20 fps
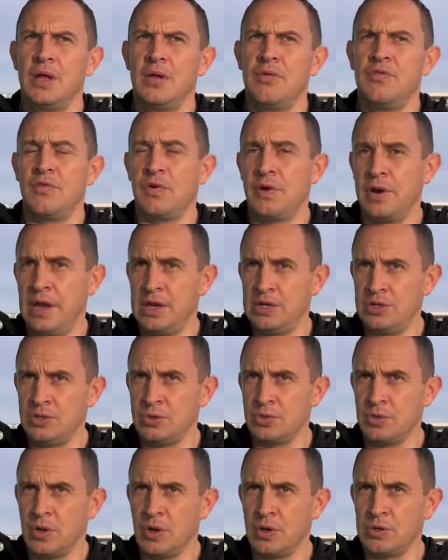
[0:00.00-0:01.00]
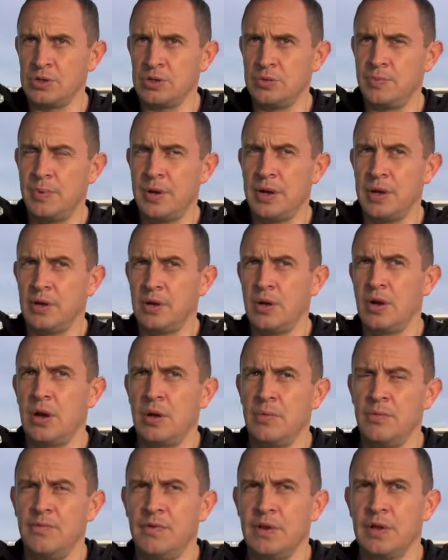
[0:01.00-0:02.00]
financial loss. But
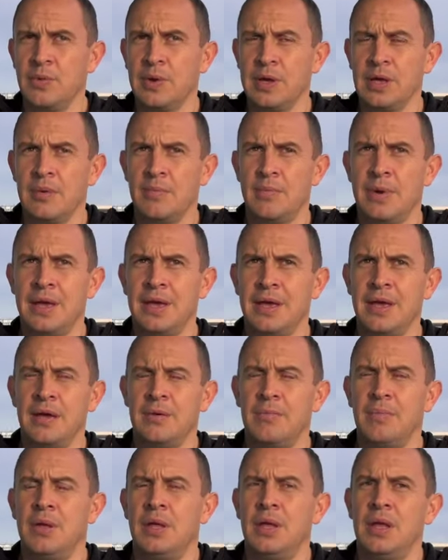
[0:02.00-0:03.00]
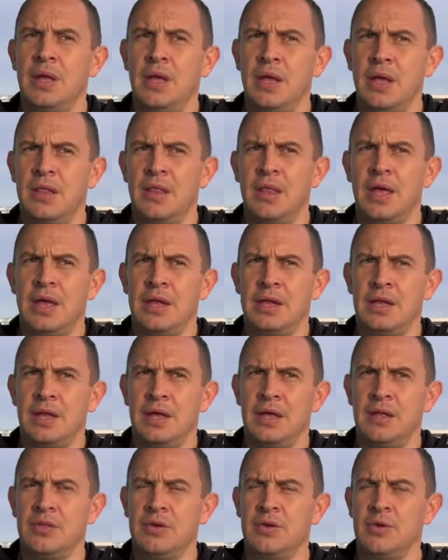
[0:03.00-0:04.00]
hopefully, we can make up that
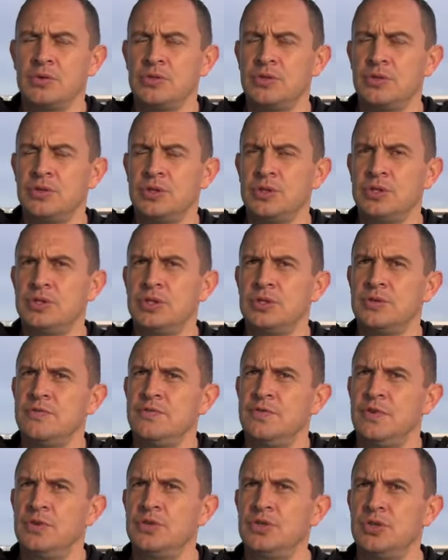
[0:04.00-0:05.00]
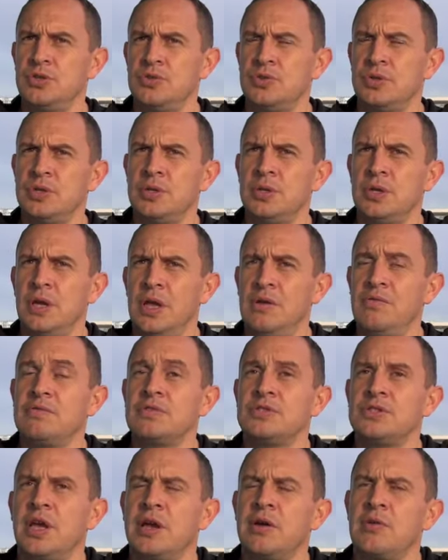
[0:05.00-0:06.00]
not too distant future, and even
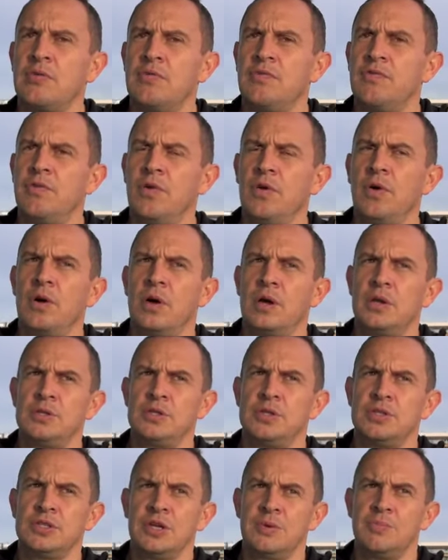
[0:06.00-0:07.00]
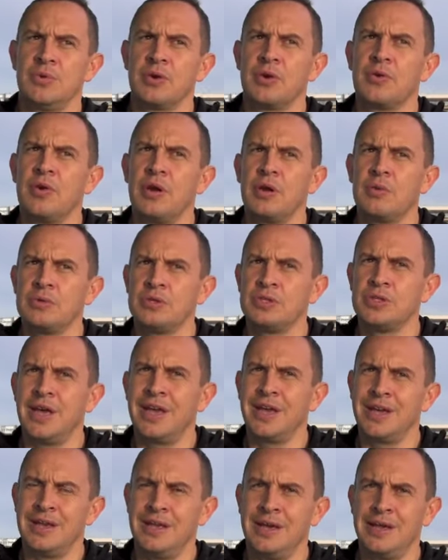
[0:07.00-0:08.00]
Sacred Flyer to some degree was
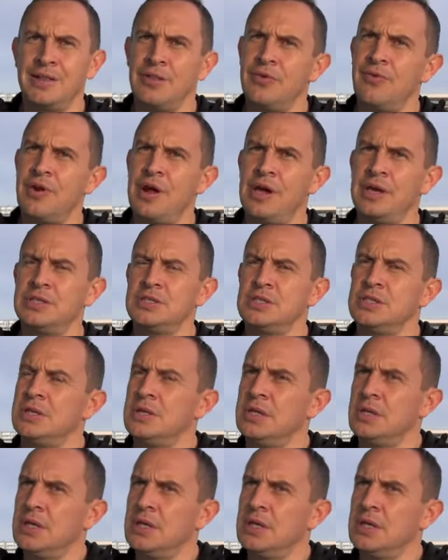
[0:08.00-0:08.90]
taken out of the race